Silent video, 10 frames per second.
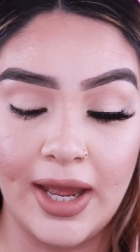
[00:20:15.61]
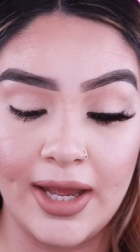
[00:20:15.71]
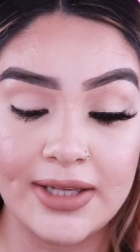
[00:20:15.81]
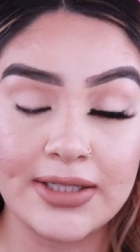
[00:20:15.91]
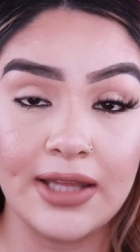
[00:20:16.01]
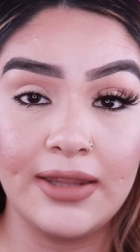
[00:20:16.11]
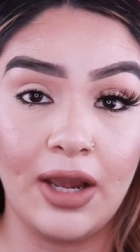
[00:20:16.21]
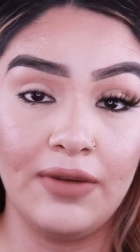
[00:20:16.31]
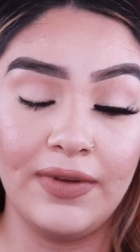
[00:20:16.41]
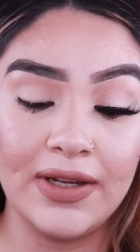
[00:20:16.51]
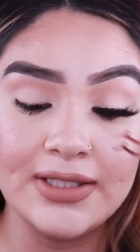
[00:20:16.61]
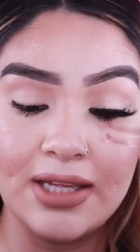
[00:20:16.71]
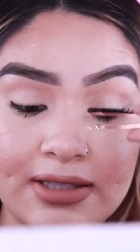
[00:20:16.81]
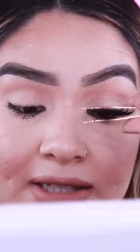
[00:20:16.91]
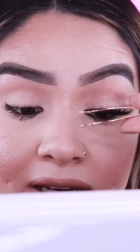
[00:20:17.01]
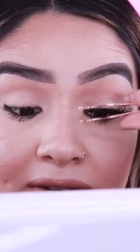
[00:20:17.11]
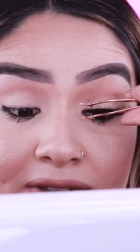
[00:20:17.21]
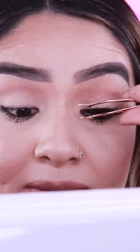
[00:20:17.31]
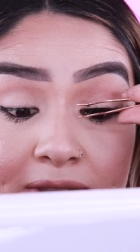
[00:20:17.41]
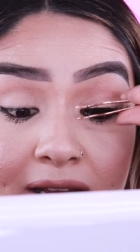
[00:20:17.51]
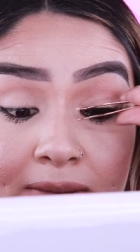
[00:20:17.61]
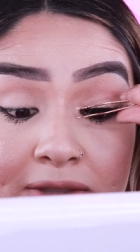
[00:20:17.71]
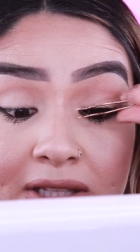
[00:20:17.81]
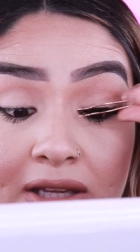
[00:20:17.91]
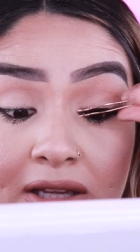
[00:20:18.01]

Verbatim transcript: eyes and they are very sensitive sometimes,